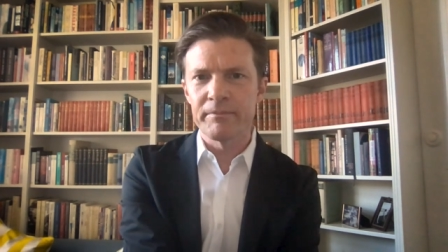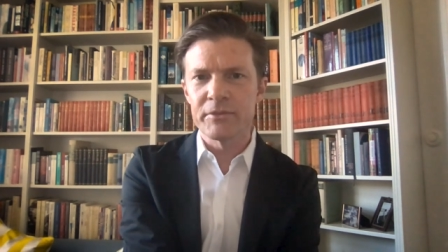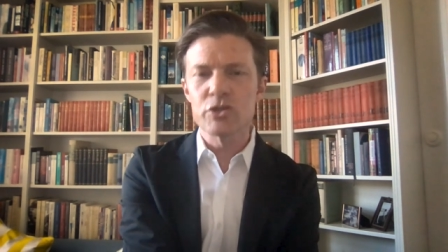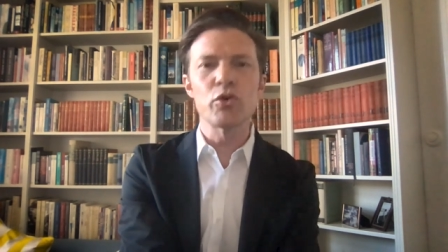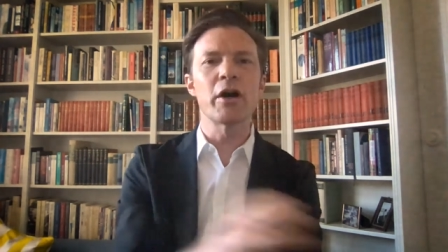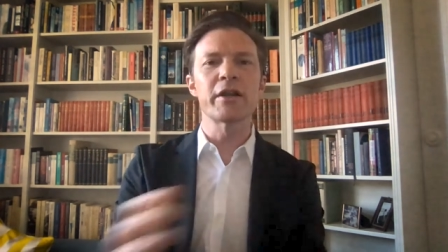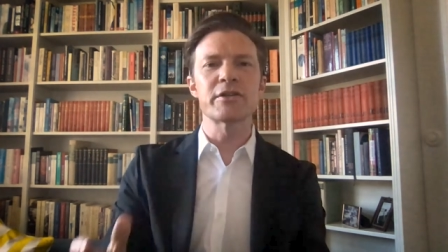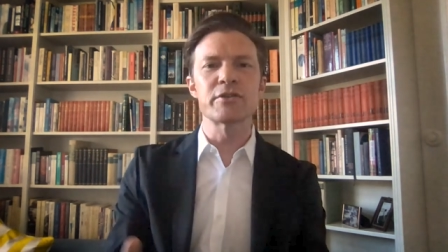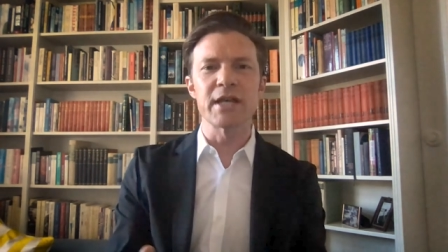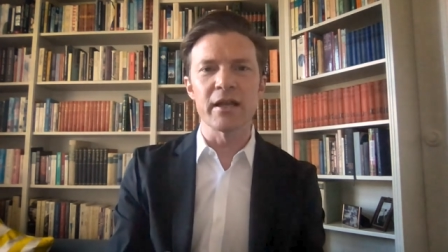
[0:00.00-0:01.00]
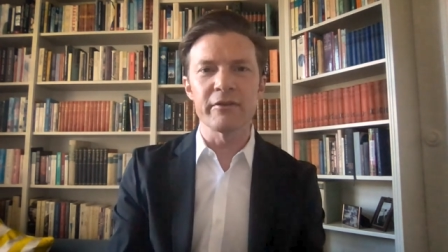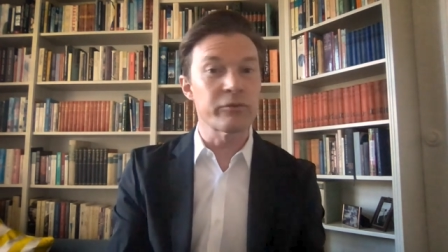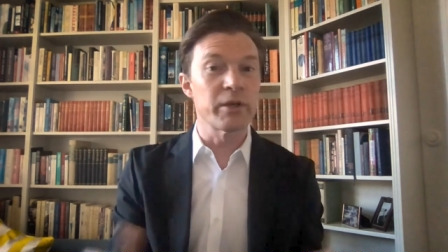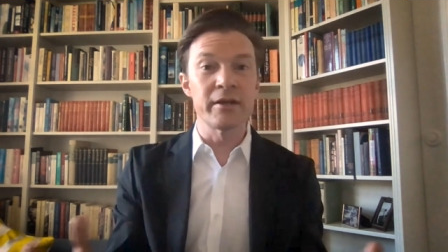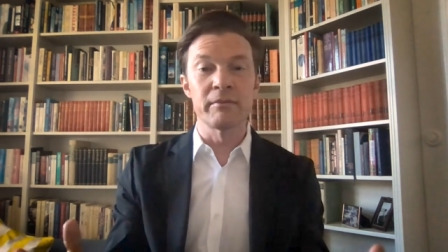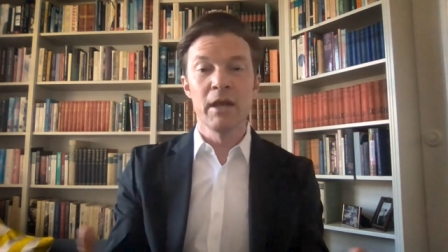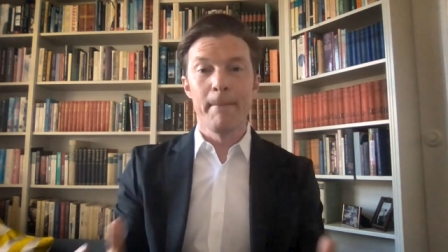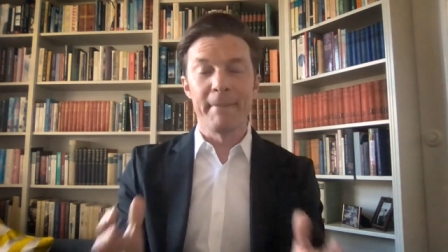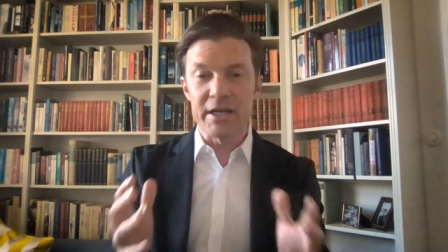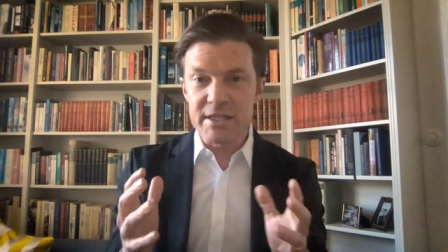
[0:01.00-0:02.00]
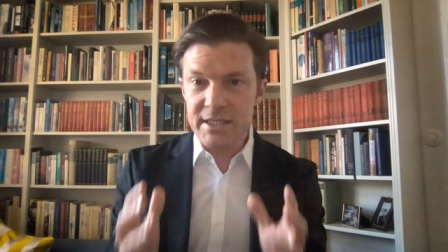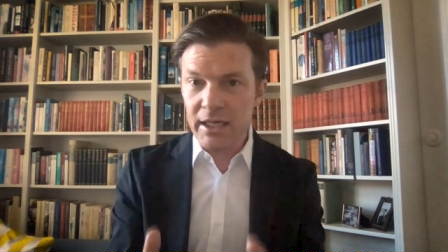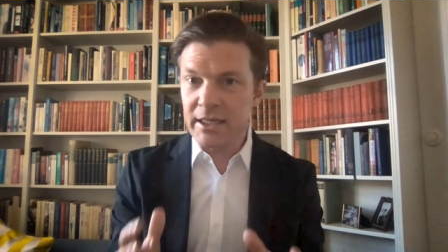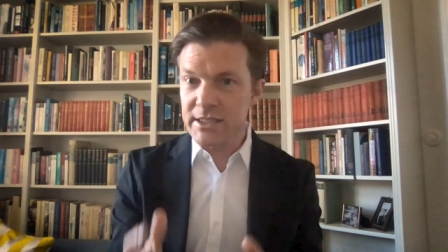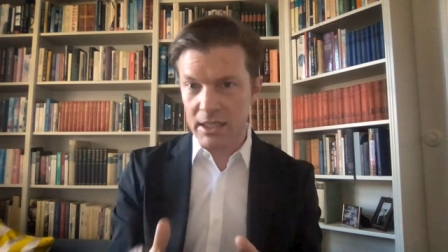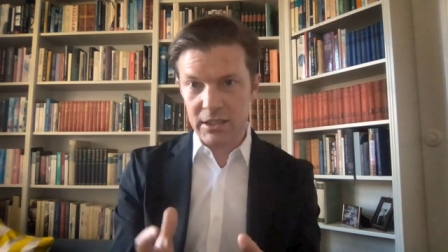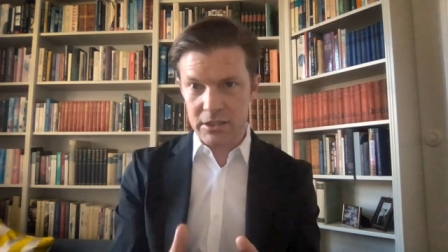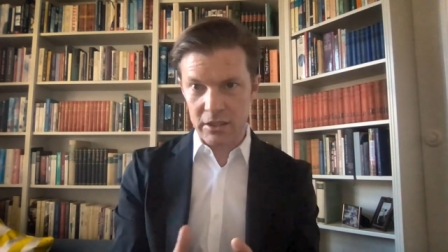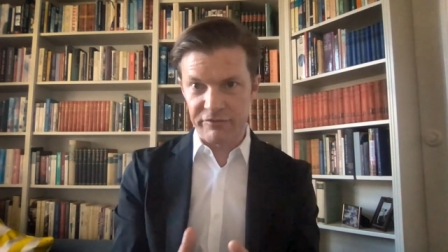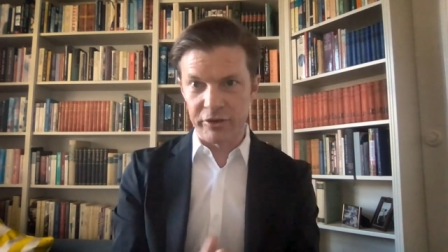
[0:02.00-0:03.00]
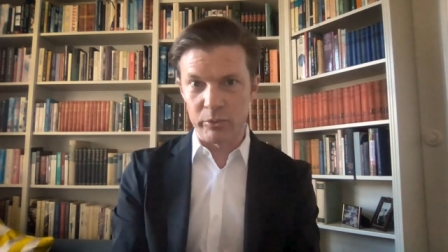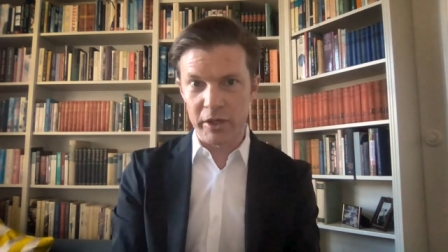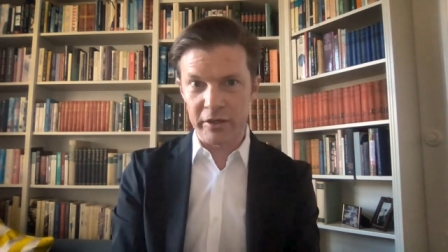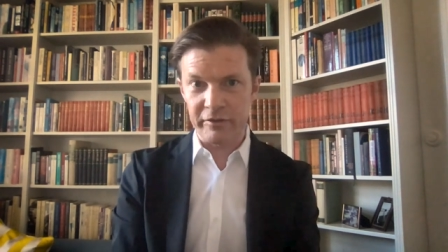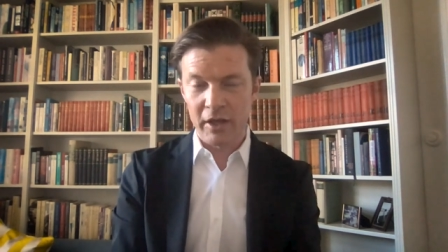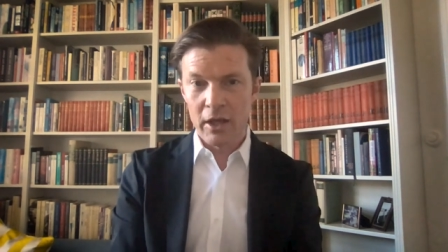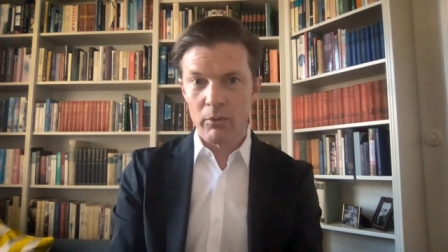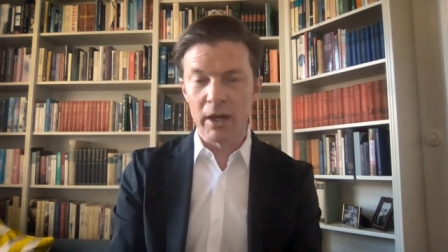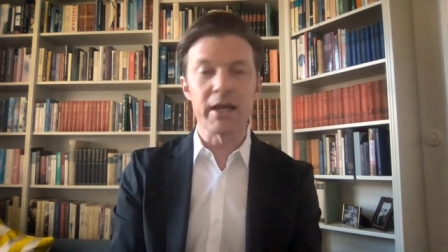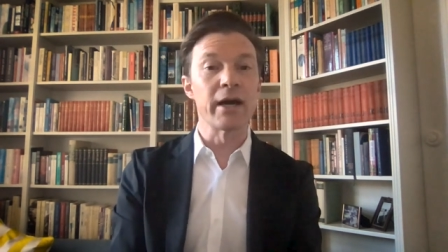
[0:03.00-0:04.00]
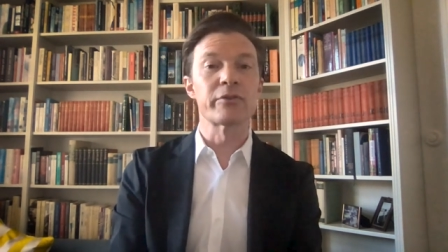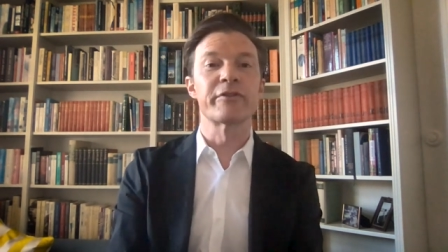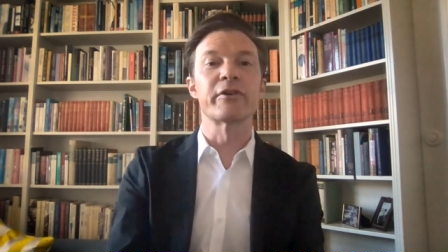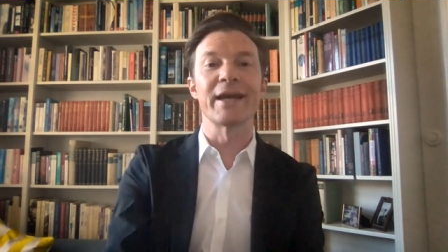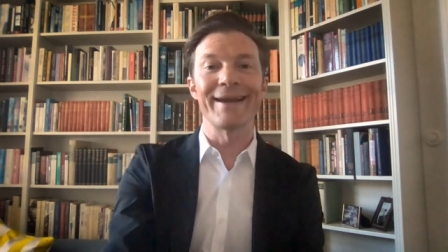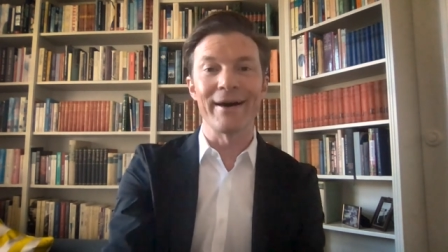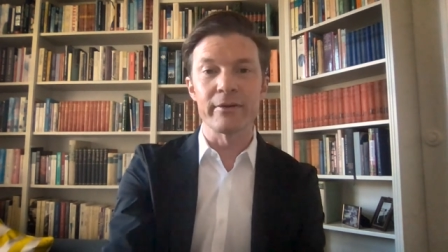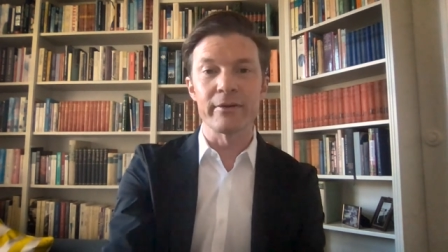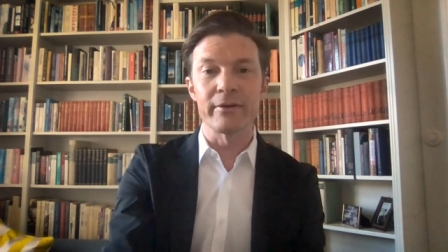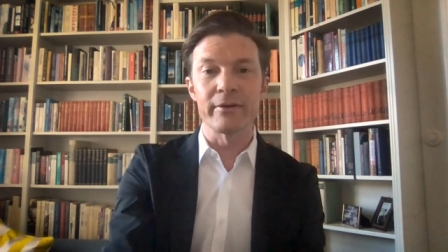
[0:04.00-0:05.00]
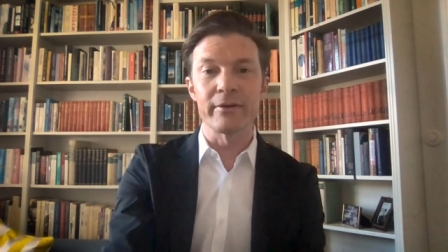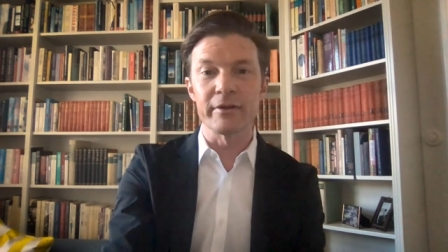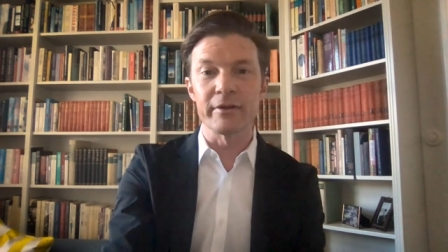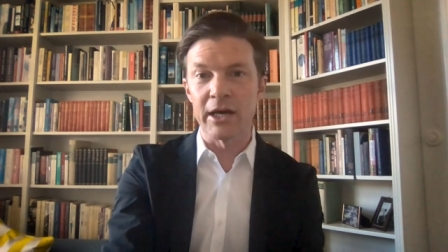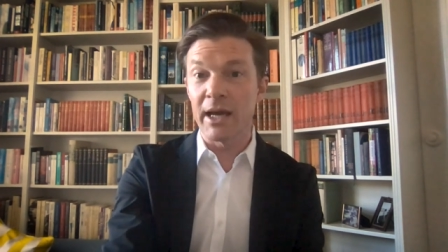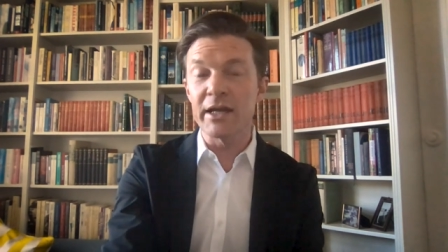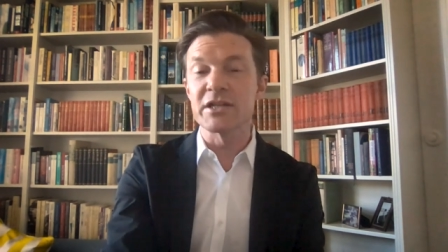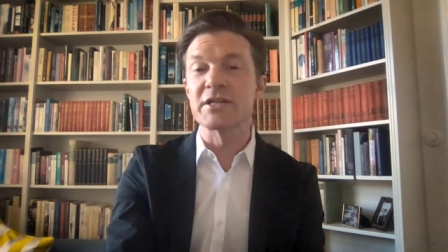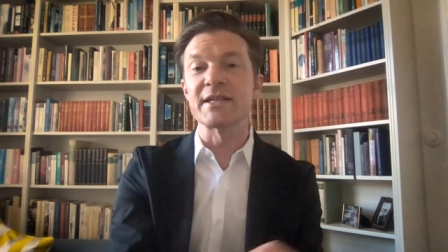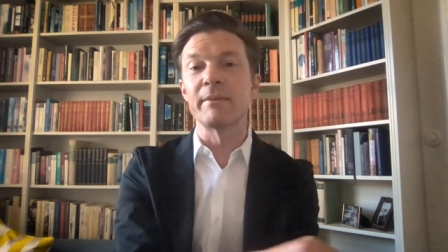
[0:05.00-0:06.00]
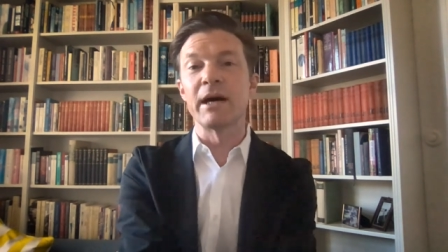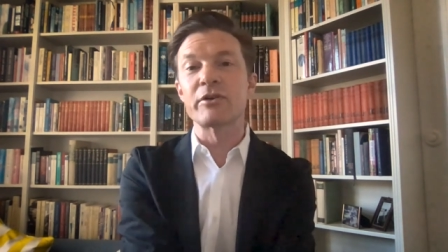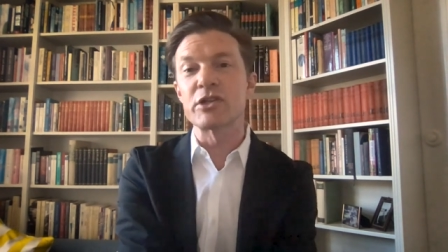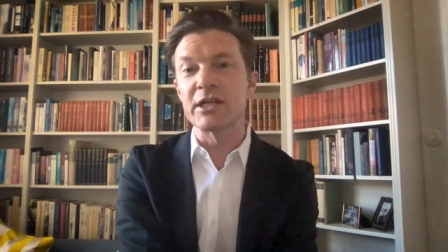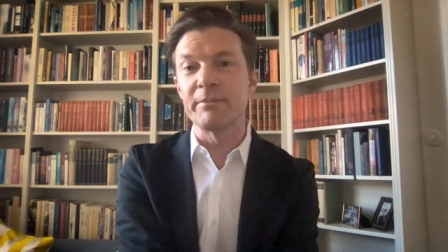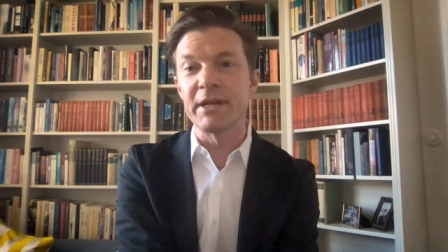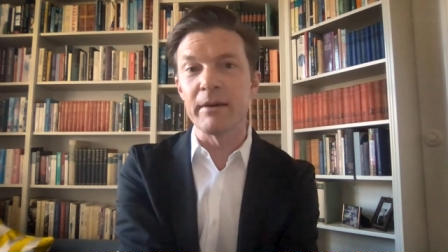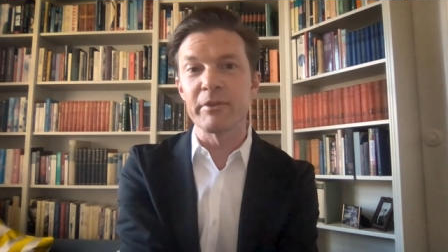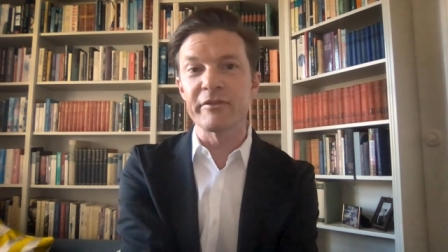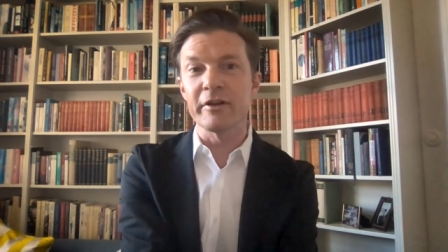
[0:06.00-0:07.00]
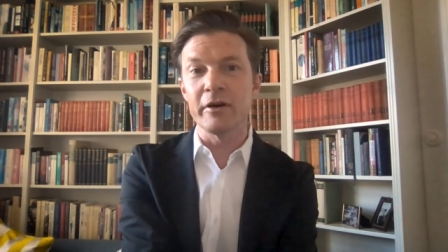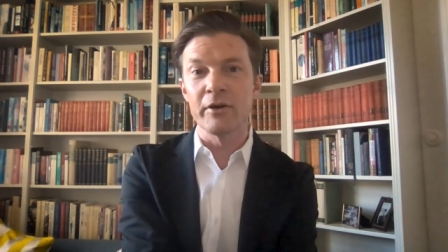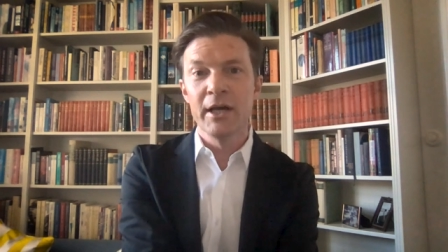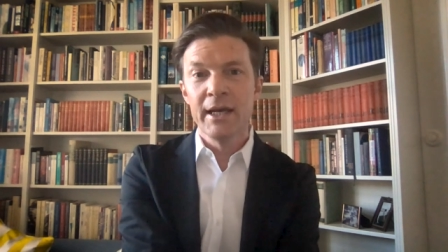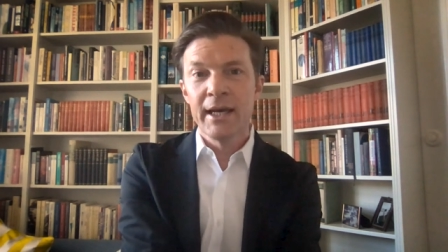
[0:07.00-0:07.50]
Too early to tell. Sweden might suddenly take a turn for the worse, while countries who get out of the lockdown manage somehow to keep numbers low.